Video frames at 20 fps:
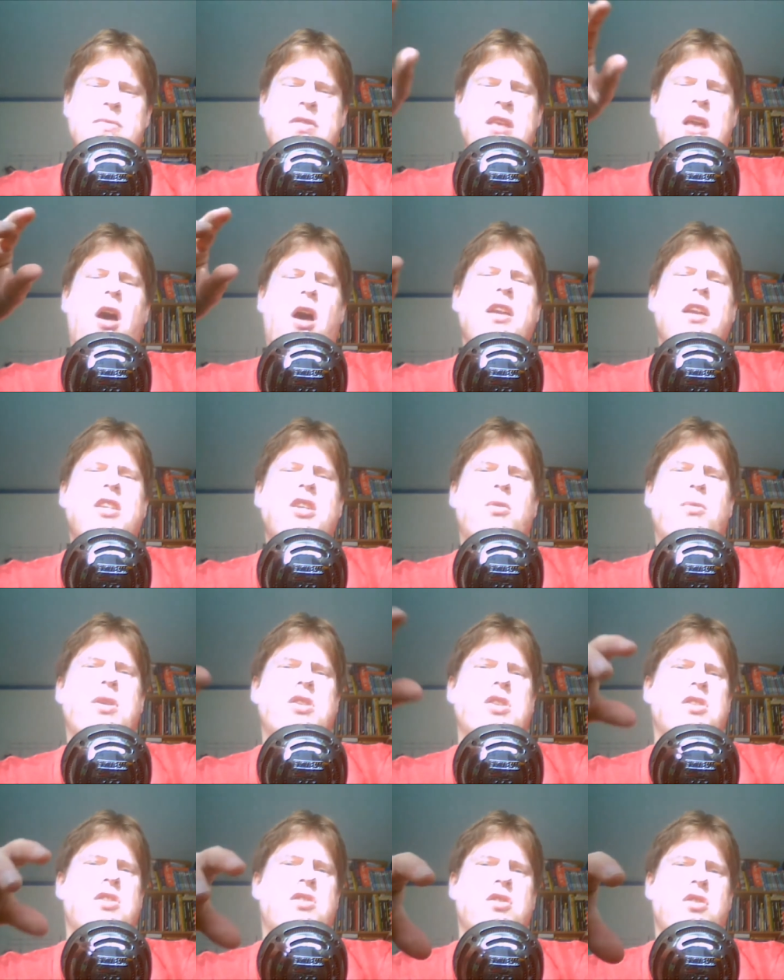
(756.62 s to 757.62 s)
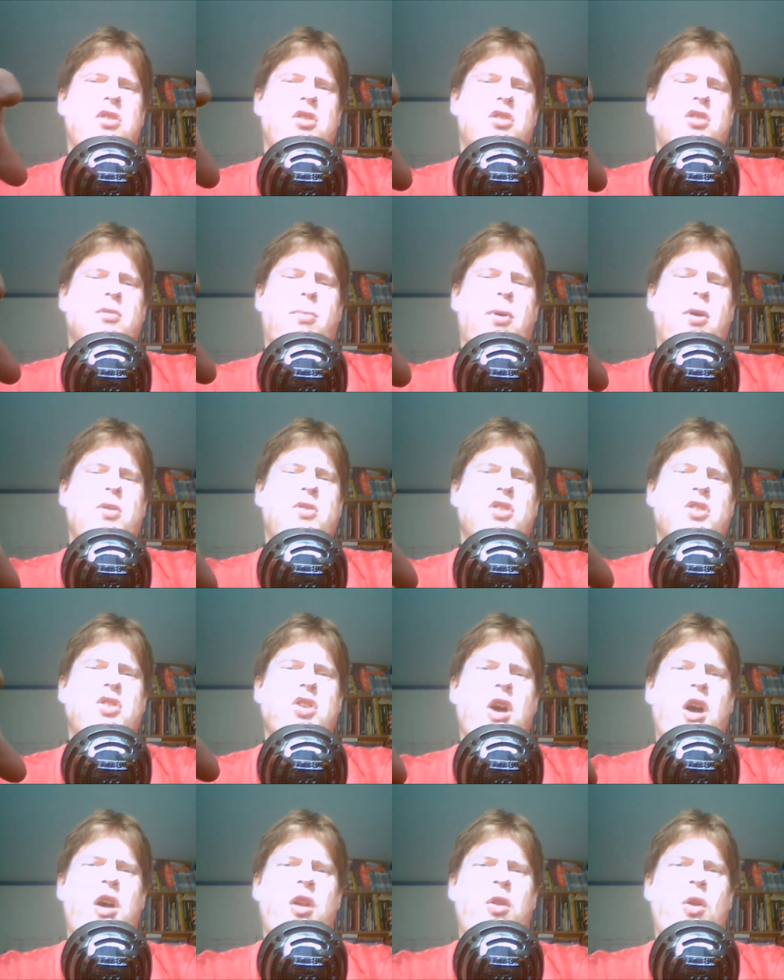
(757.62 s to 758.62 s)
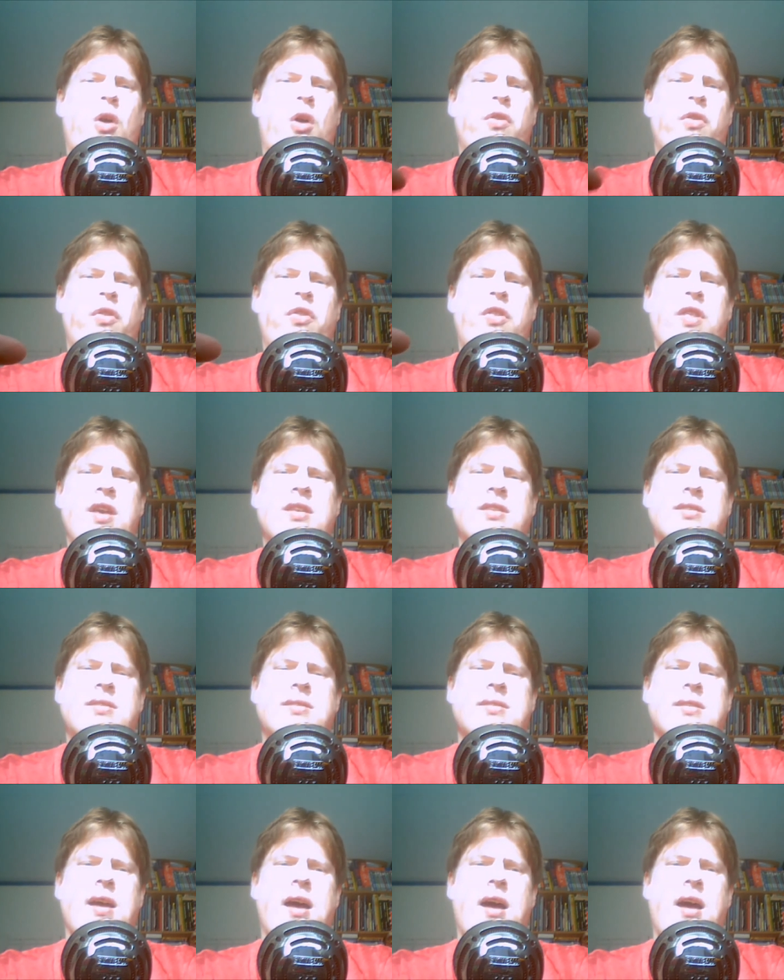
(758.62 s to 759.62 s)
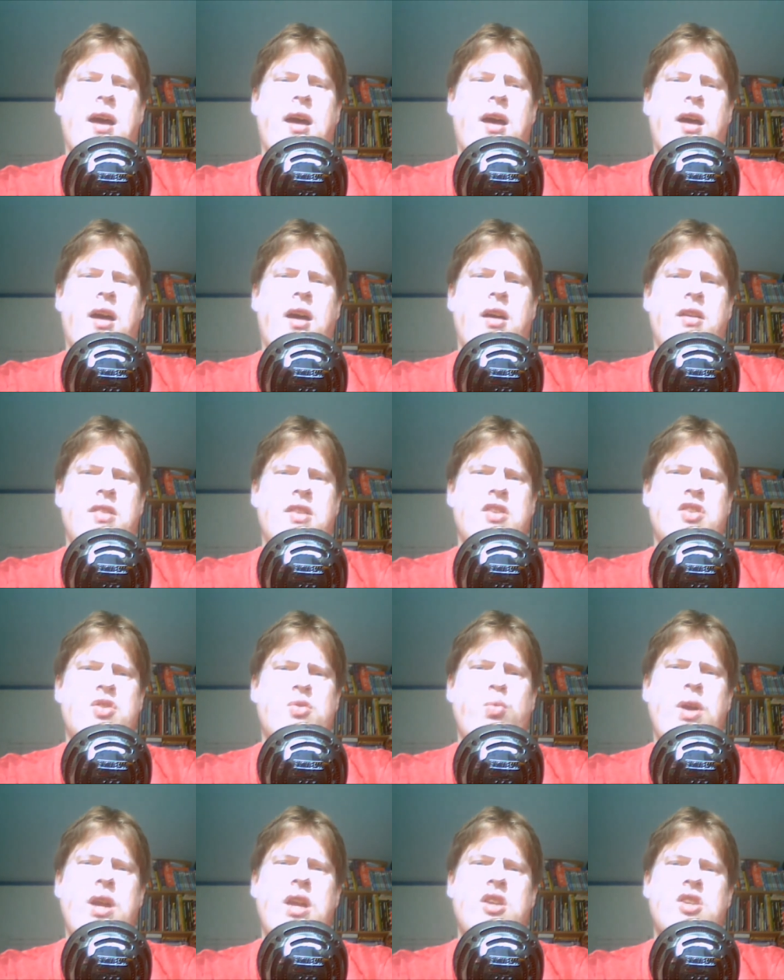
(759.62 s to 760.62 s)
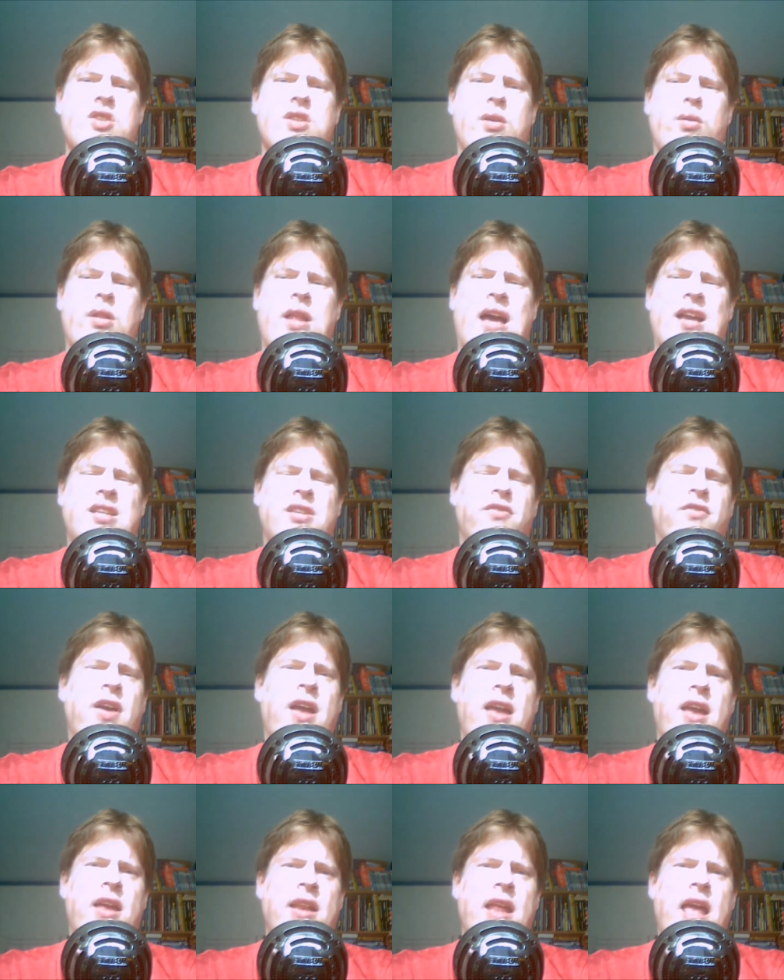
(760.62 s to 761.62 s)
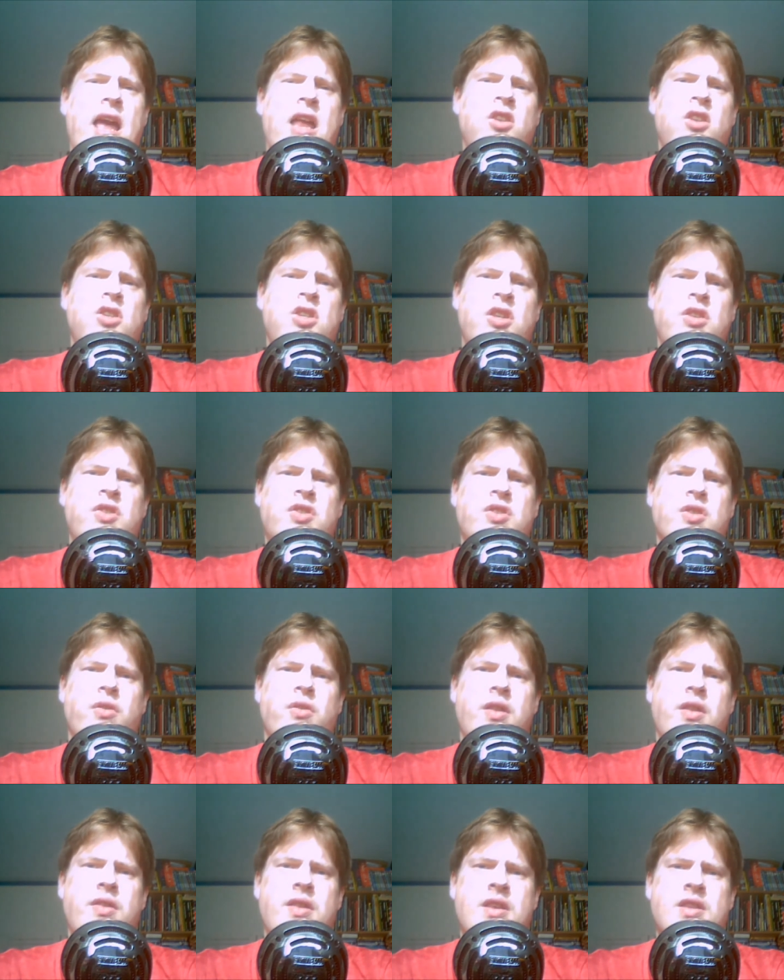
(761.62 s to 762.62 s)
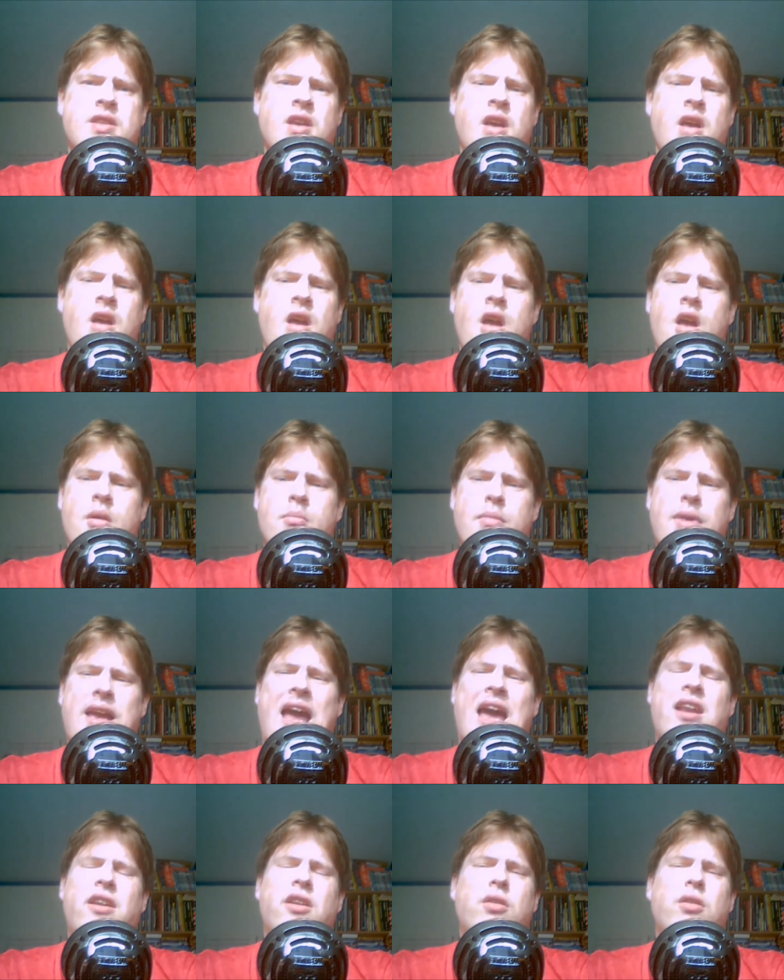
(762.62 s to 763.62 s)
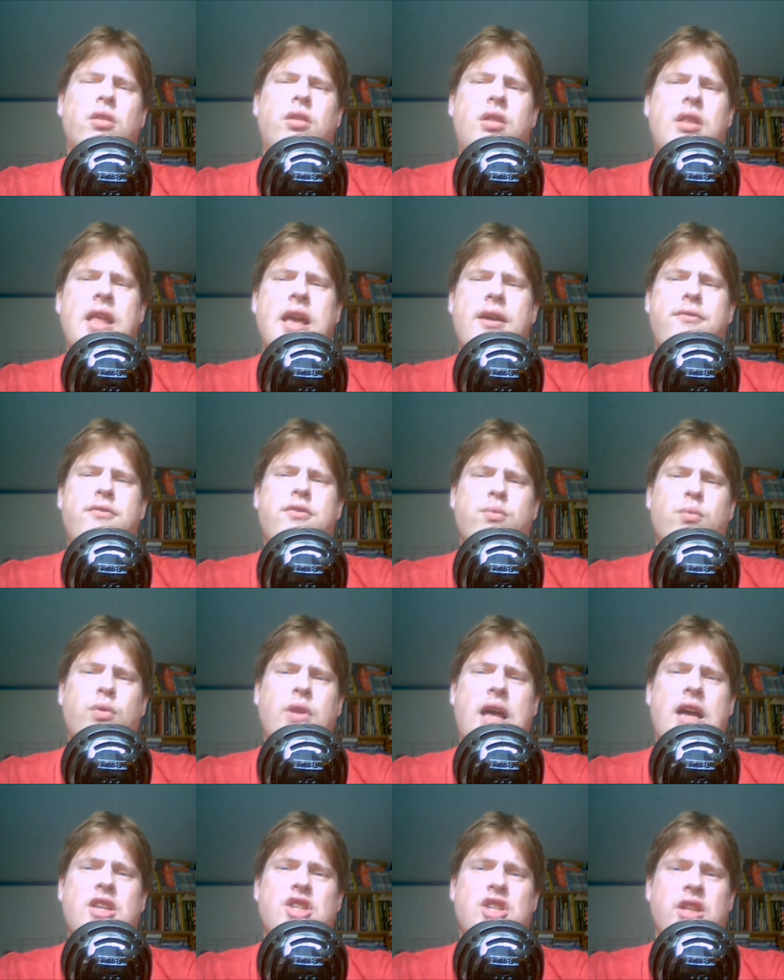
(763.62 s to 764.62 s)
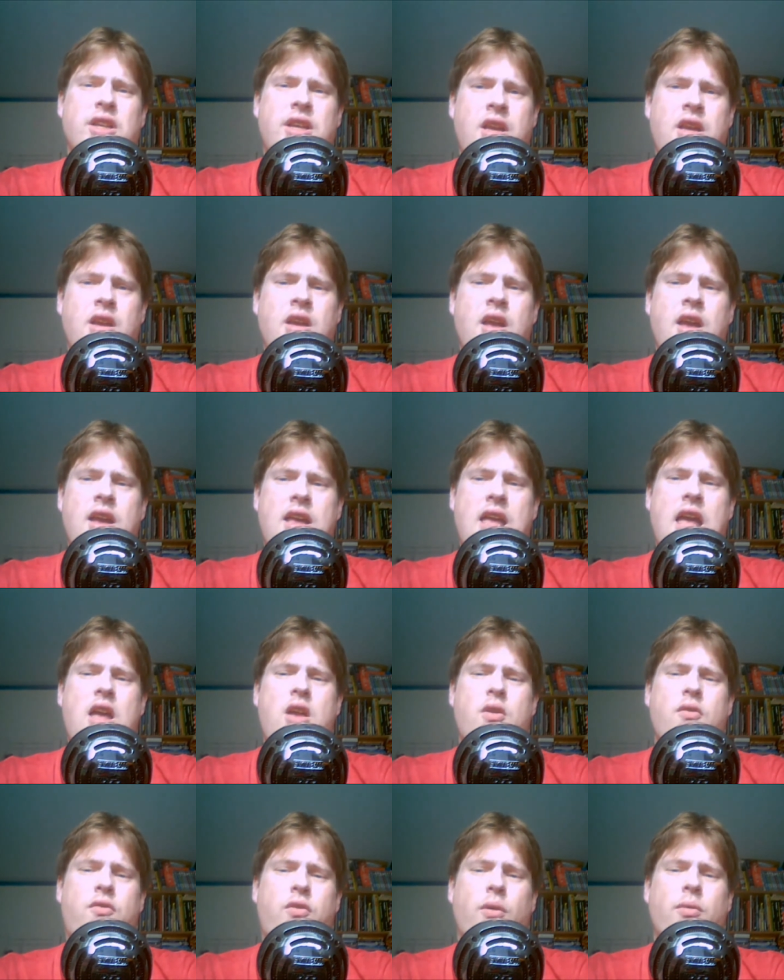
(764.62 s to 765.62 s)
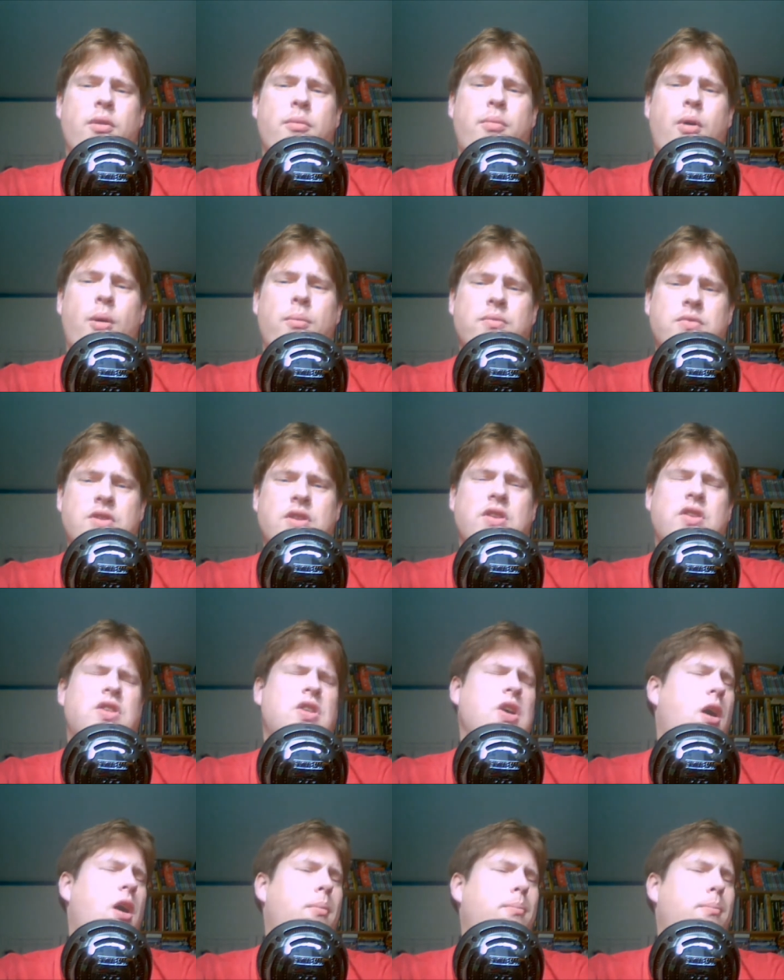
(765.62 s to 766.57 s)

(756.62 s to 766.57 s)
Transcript: idea is that you're supposed to turn on this switch that will activate an engine so that this mechanical lift will actually get you from the bottom to the top.